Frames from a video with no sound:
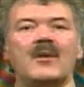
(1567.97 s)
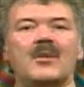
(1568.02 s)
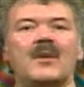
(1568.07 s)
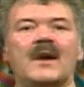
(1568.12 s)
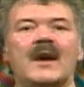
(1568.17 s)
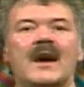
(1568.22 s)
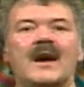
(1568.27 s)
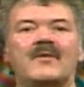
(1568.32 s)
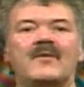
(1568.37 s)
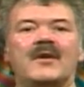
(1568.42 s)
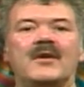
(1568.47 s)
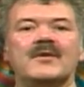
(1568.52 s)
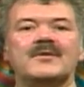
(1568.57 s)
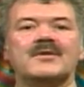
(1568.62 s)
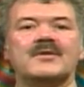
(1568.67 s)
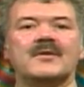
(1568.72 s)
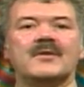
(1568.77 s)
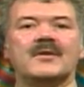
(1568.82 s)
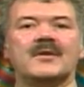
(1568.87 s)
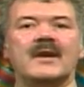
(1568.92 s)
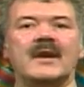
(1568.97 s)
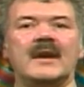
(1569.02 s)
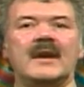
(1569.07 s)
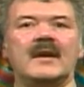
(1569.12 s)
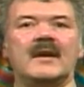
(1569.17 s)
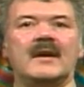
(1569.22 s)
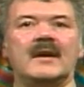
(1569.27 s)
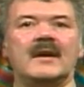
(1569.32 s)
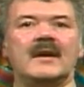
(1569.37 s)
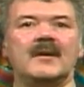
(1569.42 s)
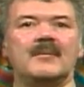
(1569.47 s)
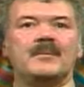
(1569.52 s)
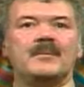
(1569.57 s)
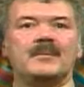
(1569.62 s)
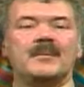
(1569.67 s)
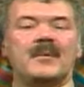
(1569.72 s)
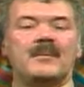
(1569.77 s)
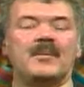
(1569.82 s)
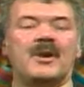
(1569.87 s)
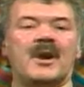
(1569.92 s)
We have also the
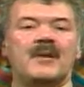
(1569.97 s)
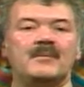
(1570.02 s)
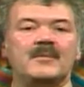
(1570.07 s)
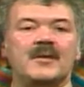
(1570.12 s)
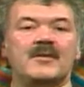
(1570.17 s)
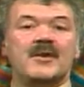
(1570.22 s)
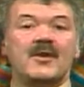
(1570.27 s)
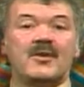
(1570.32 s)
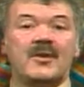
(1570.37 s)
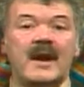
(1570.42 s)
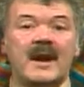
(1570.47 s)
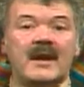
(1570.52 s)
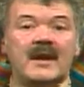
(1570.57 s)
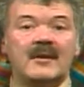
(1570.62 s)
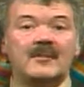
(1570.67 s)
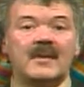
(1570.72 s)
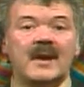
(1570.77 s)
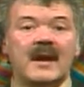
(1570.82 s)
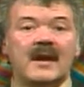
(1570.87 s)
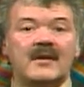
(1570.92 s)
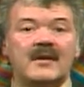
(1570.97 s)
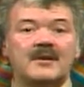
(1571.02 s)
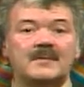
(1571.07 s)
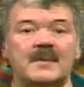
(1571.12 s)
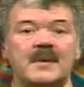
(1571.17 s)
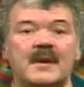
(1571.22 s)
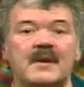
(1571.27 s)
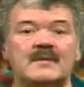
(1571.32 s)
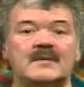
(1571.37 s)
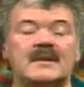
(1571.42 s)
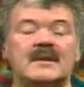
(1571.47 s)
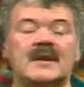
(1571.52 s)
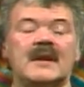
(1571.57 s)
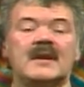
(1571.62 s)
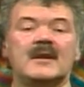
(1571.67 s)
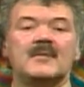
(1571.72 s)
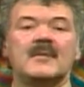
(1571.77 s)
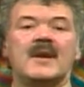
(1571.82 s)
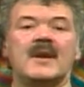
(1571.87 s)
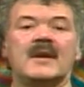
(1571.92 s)
problem of grading patterns, because
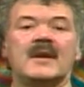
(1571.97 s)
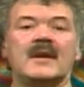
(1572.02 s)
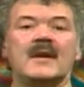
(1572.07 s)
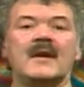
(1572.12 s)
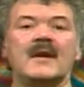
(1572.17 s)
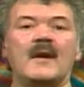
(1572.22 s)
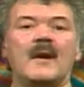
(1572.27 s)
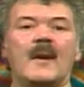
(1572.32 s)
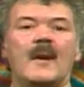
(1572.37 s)
today the body